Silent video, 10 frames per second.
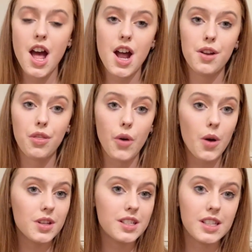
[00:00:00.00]
And throughout
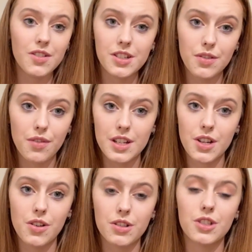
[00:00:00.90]
these series of
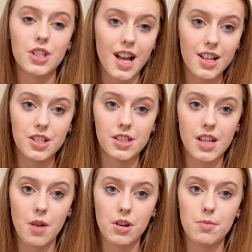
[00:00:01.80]
videos and challenges that
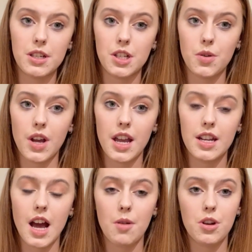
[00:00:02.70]
I'm going to be
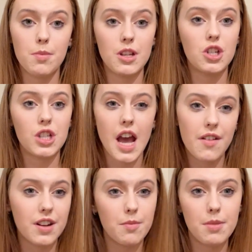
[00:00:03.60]
doing, I'm going to be
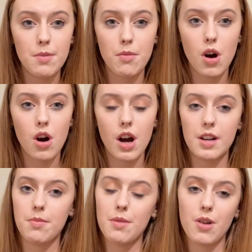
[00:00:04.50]
sharing a bit more and a
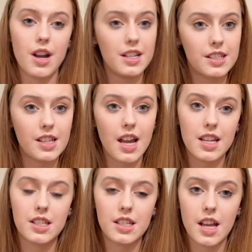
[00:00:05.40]
bit more insight
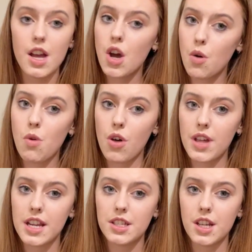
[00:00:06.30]
into what
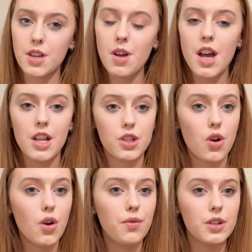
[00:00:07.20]
they do to
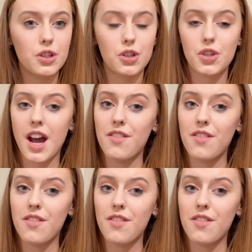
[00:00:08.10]
hopefully just try